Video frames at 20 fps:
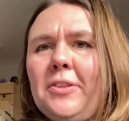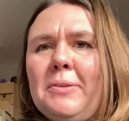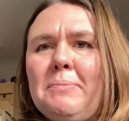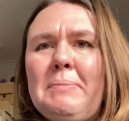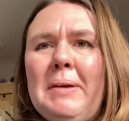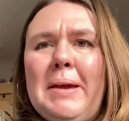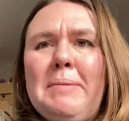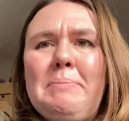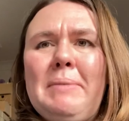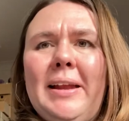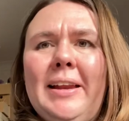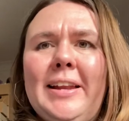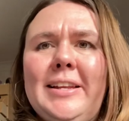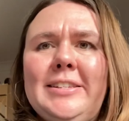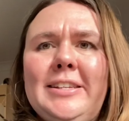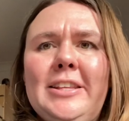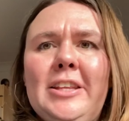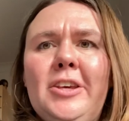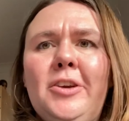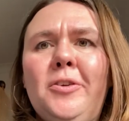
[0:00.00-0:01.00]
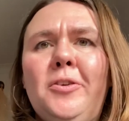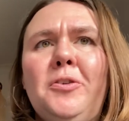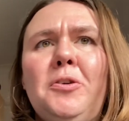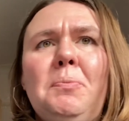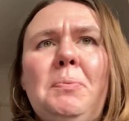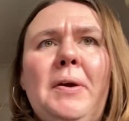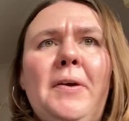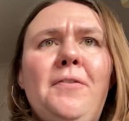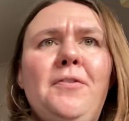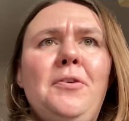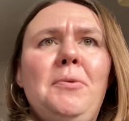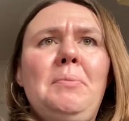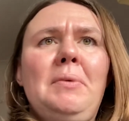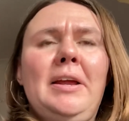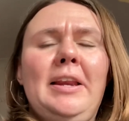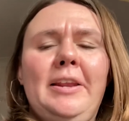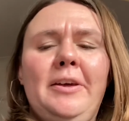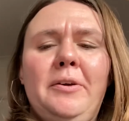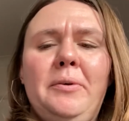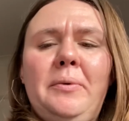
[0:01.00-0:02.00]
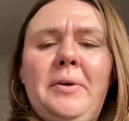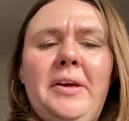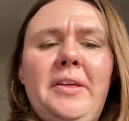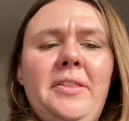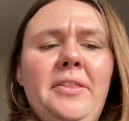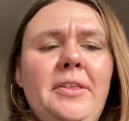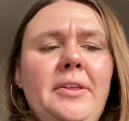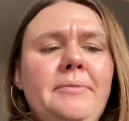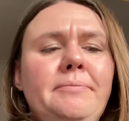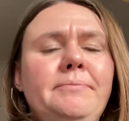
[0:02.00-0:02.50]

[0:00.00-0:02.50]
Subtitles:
main melody that you'll all be familiar with.